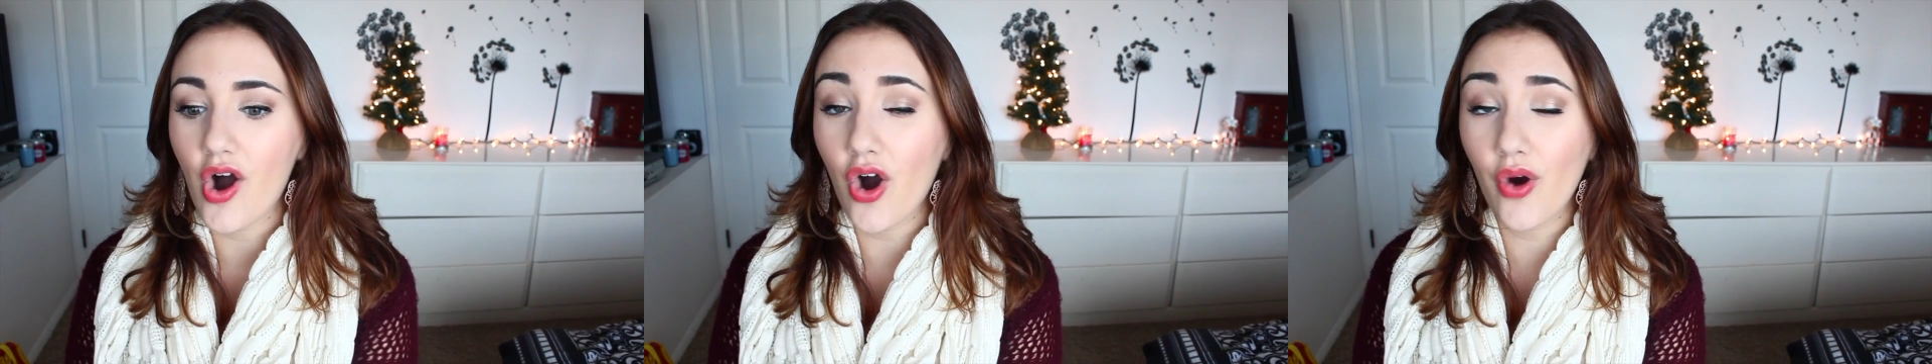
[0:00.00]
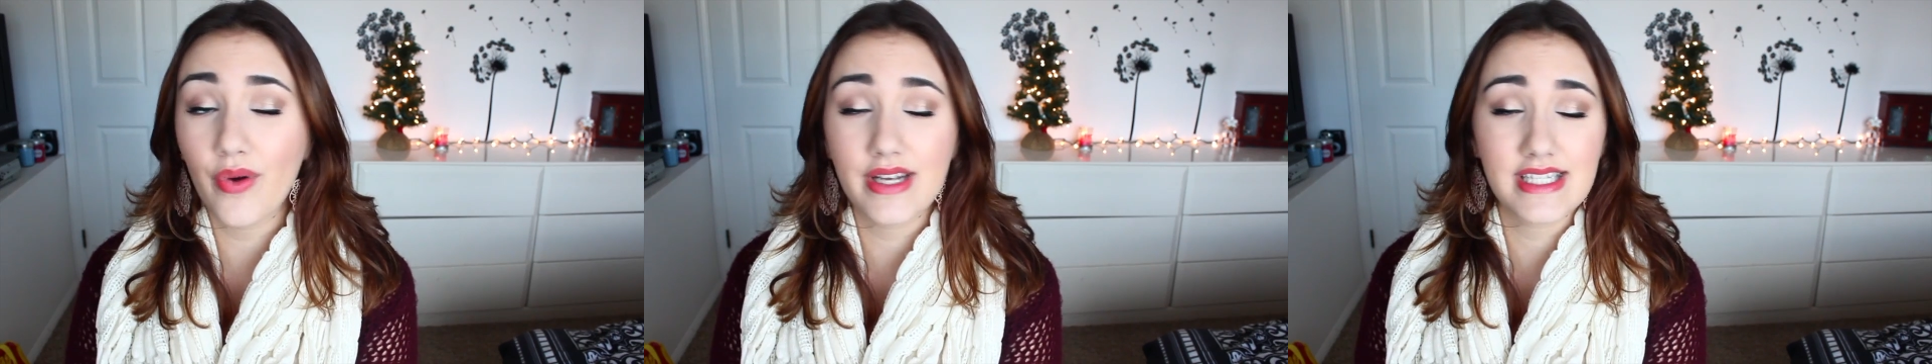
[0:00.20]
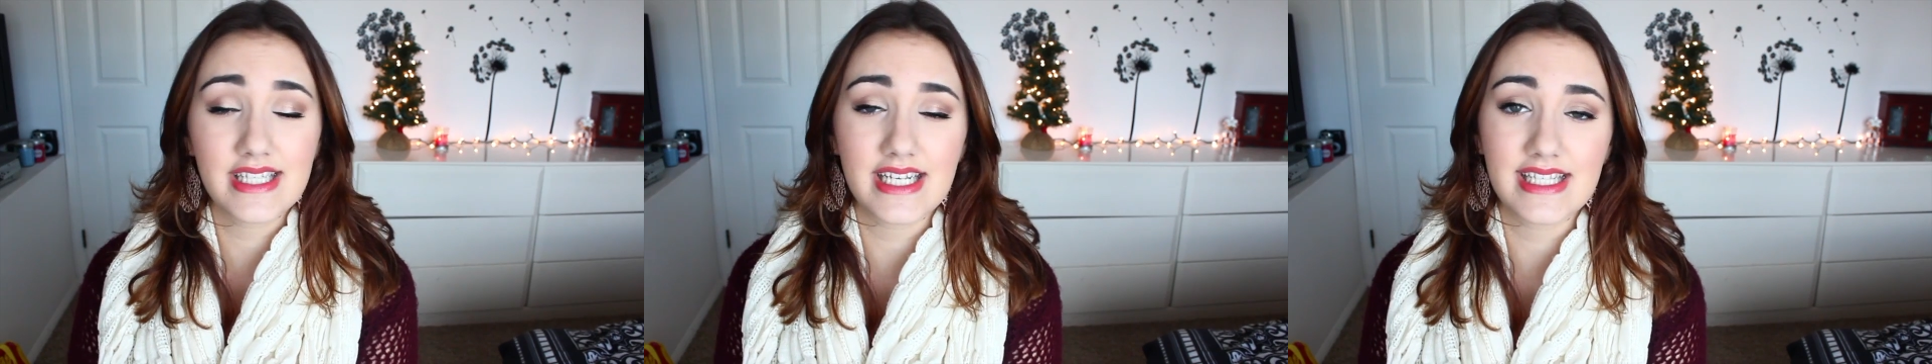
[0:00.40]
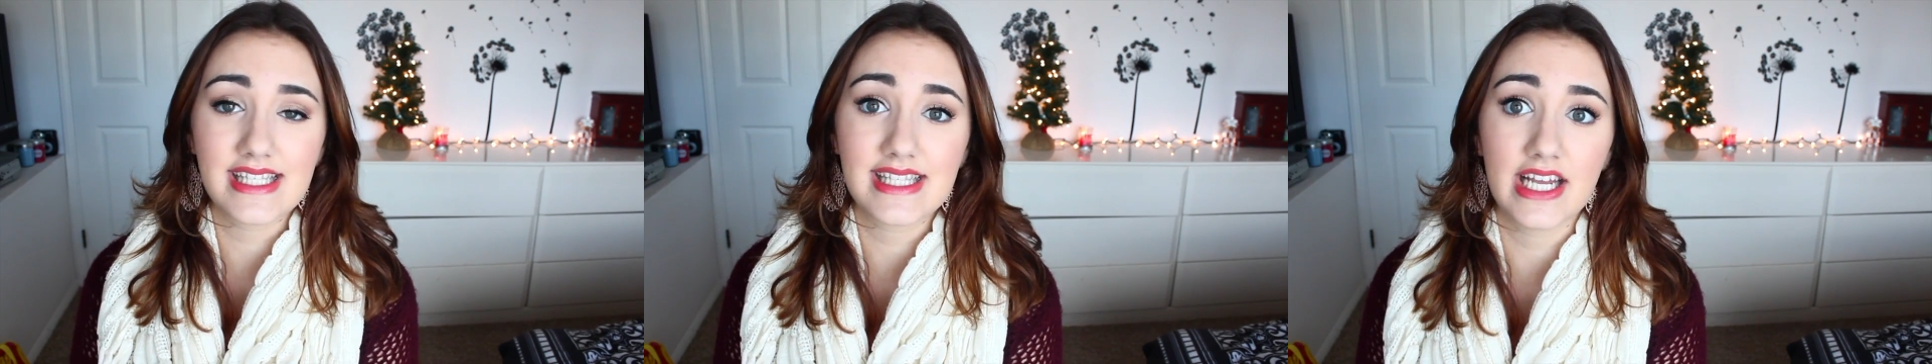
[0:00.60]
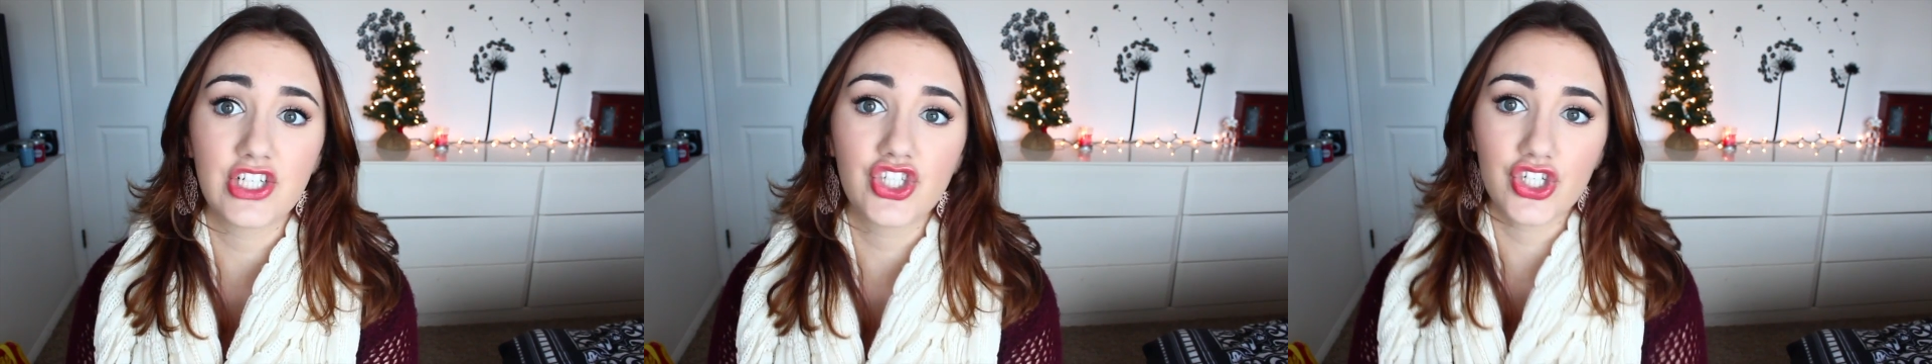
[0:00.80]
always does
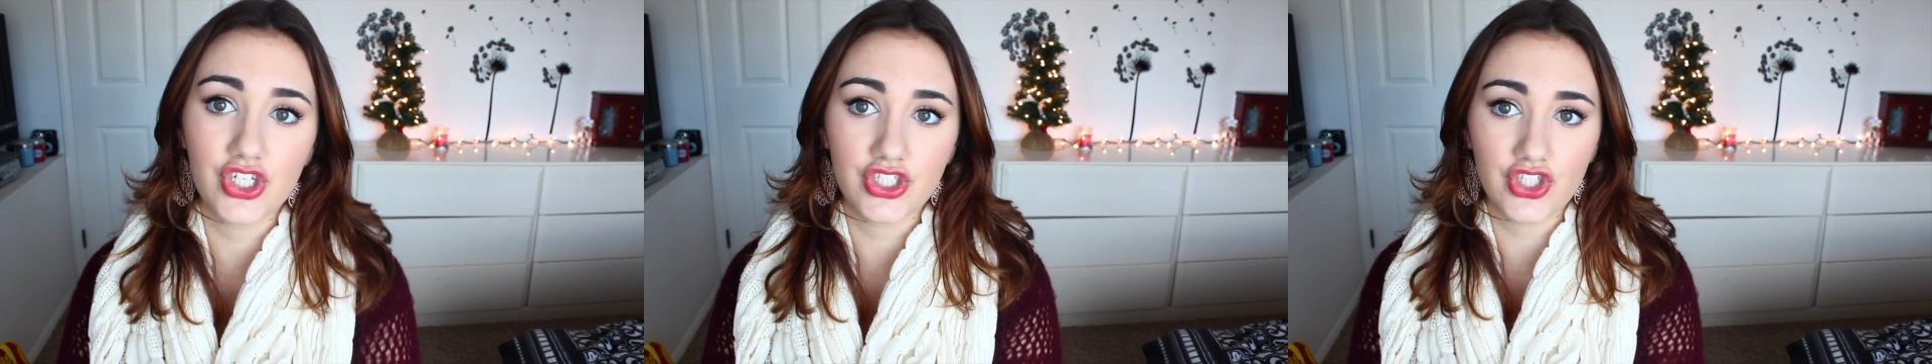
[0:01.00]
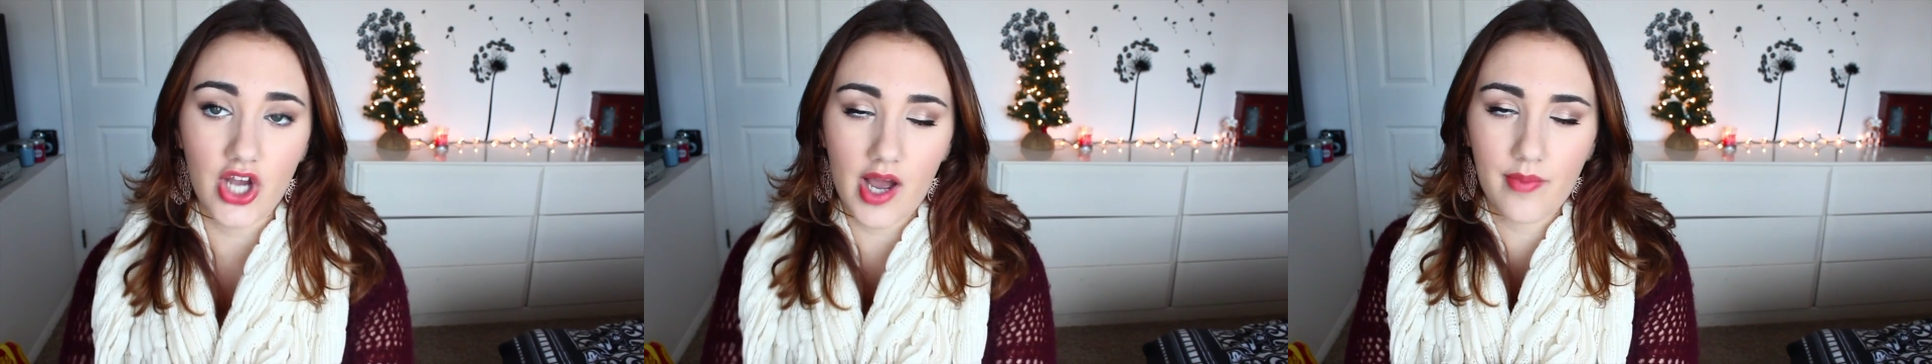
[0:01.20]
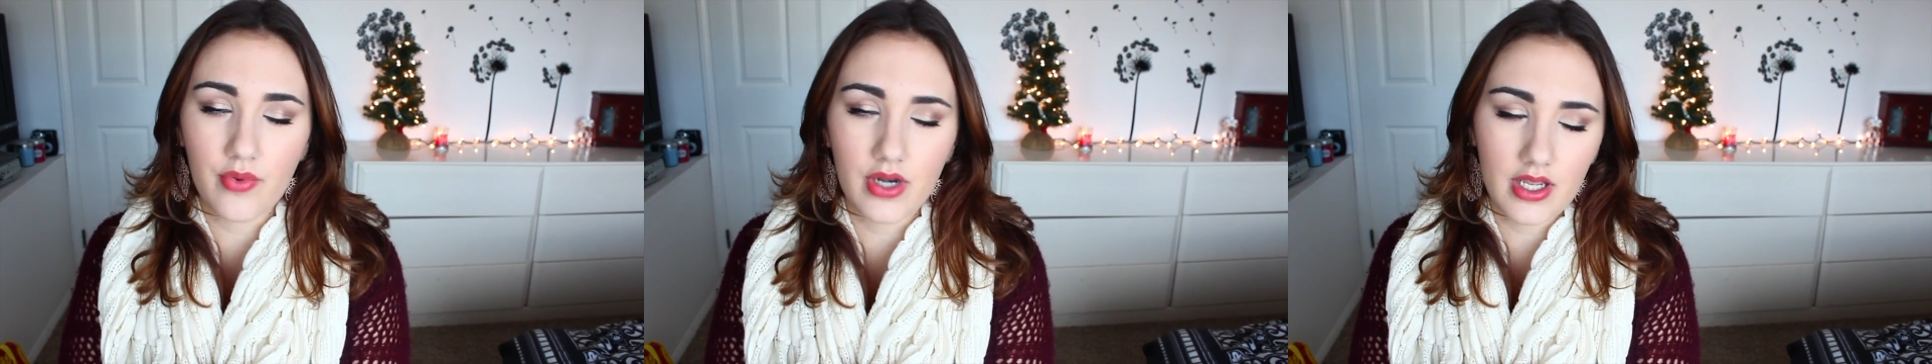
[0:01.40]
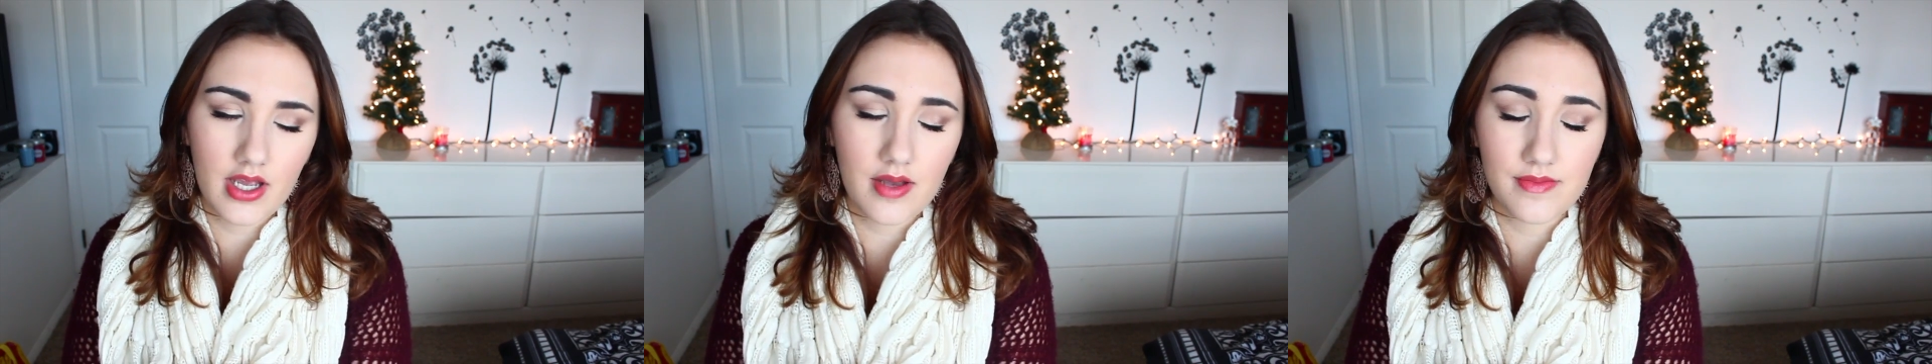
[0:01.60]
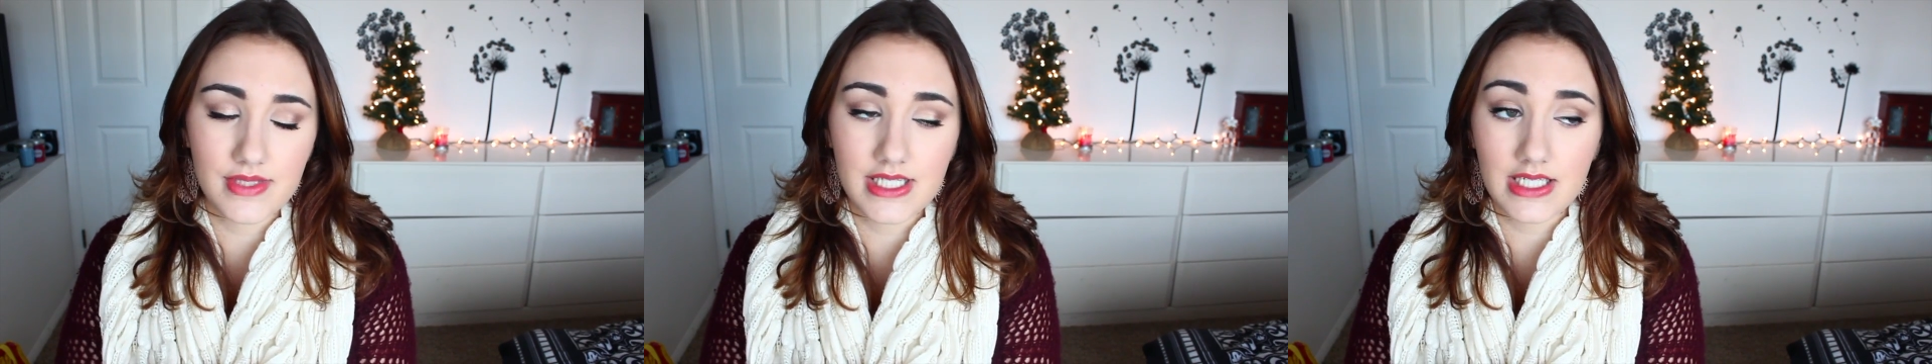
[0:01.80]
such a good job when it comes